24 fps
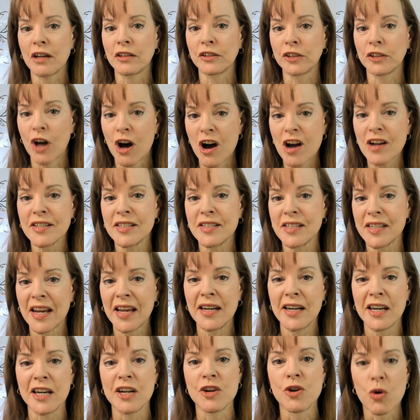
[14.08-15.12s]

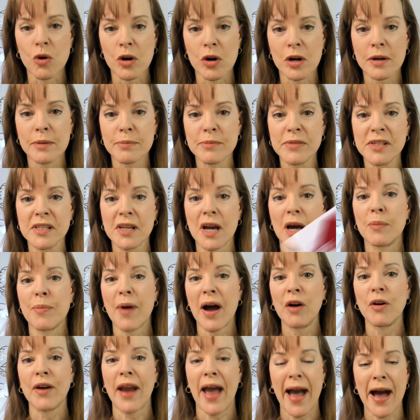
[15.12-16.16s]
long-standing norms
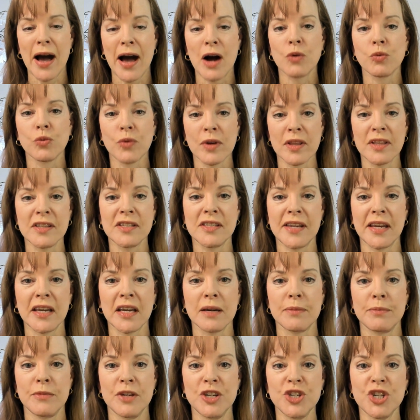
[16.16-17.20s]
about how real estate
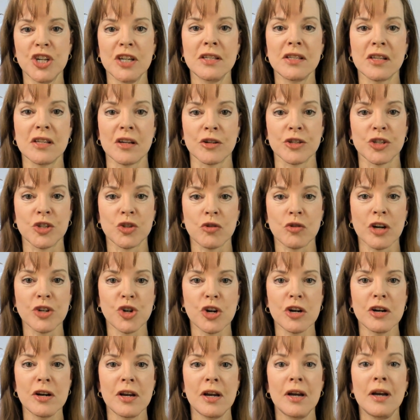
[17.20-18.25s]
commissions are
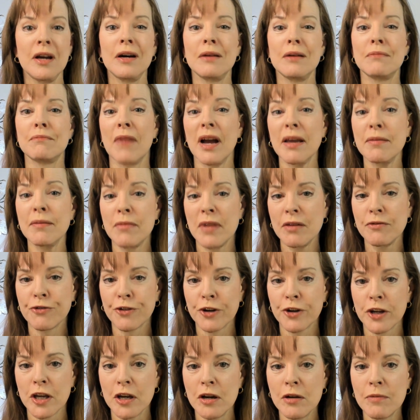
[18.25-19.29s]
structured might mean for
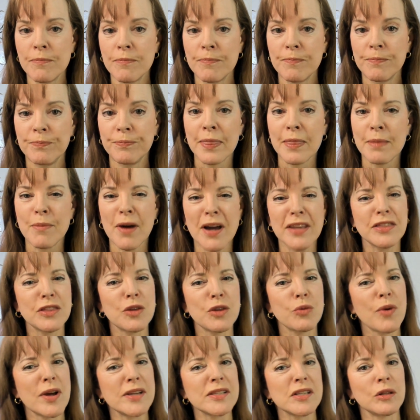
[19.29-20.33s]
you? Might the
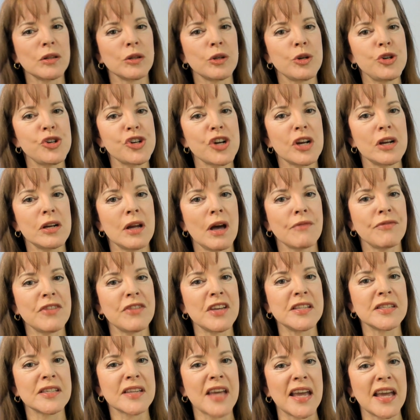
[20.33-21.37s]
resolution of
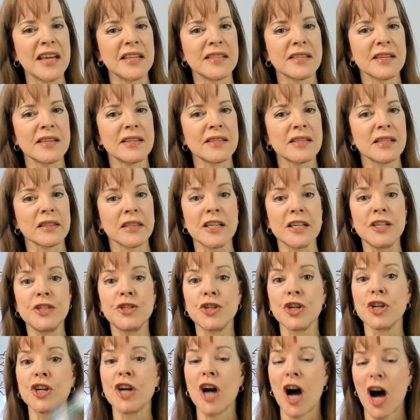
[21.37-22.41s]
these cases lead
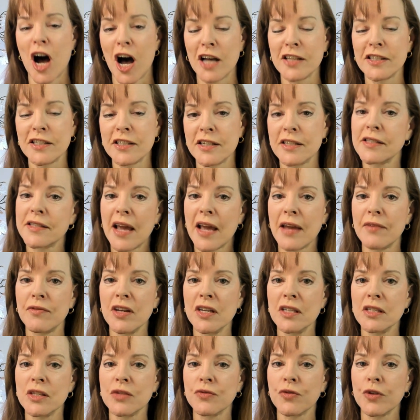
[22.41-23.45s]
to cost
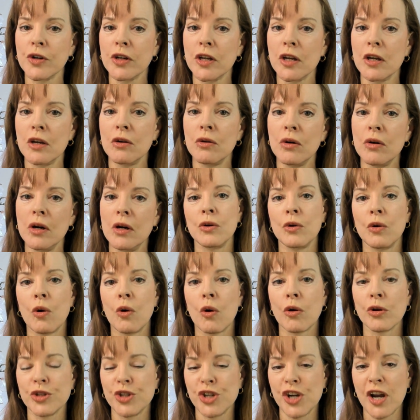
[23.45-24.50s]
savings for you
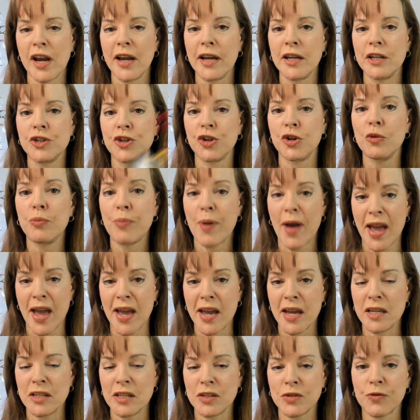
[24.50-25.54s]
or change who
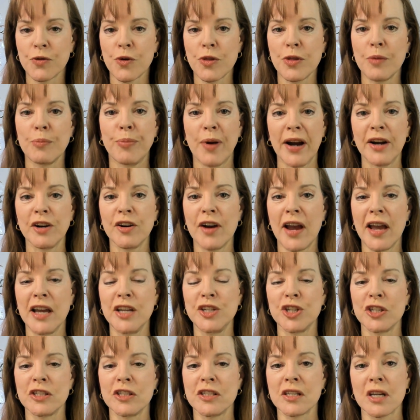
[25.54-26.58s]
pays for the buyer
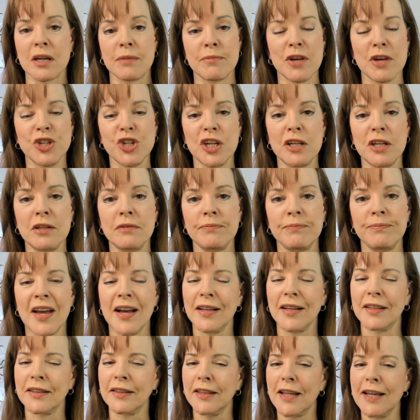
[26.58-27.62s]
agent's commission?
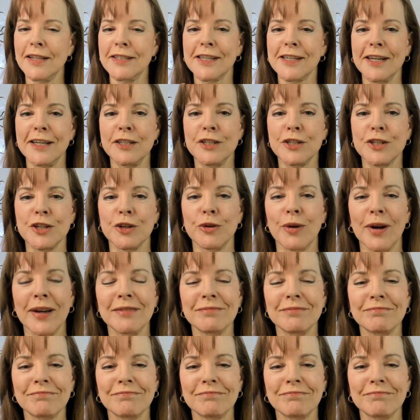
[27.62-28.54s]
Let's get to it.